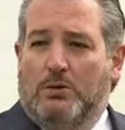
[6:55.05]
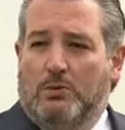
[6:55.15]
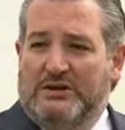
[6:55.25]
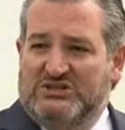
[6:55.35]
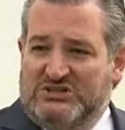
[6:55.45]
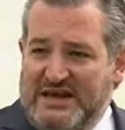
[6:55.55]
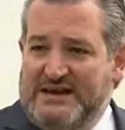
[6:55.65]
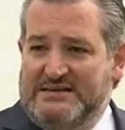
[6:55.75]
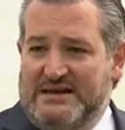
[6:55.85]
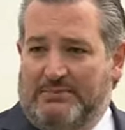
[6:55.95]
What
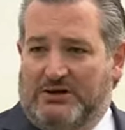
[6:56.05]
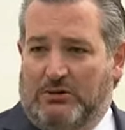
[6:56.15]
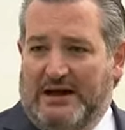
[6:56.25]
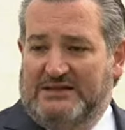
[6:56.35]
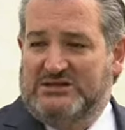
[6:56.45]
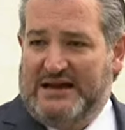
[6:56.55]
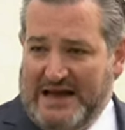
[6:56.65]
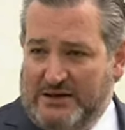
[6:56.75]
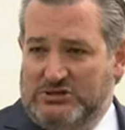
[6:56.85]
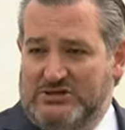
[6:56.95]
Senate Democrats and
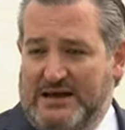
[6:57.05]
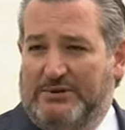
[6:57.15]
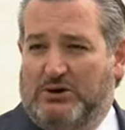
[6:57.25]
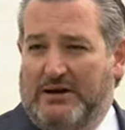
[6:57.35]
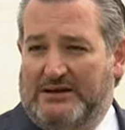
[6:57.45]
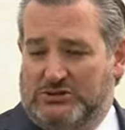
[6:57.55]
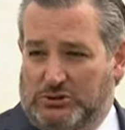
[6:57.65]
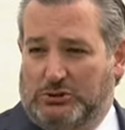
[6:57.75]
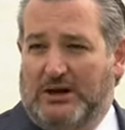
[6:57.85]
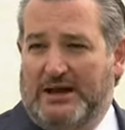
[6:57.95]
House Democrats are
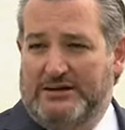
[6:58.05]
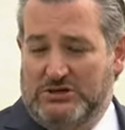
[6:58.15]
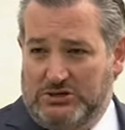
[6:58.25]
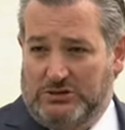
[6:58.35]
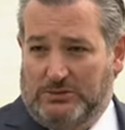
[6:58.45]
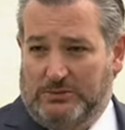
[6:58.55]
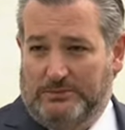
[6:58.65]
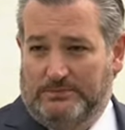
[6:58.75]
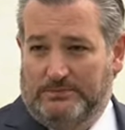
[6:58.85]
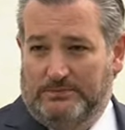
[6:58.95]
trying to do
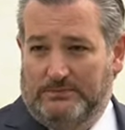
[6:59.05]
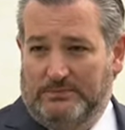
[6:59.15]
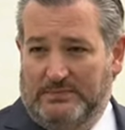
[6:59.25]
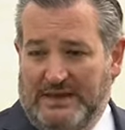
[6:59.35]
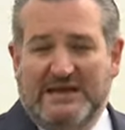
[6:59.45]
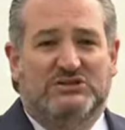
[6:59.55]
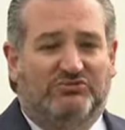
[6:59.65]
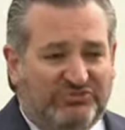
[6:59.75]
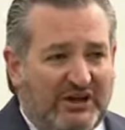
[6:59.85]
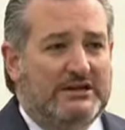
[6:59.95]
is
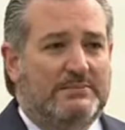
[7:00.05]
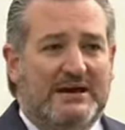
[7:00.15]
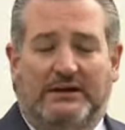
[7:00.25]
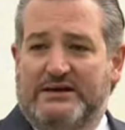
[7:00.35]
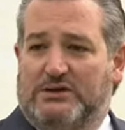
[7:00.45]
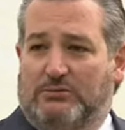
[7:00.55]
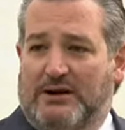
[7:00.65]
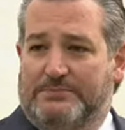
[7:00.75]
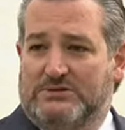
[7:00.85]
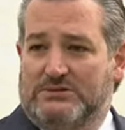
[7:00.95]
fundamentally
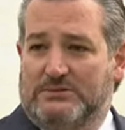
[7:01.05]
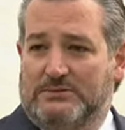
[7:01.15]
corrupt.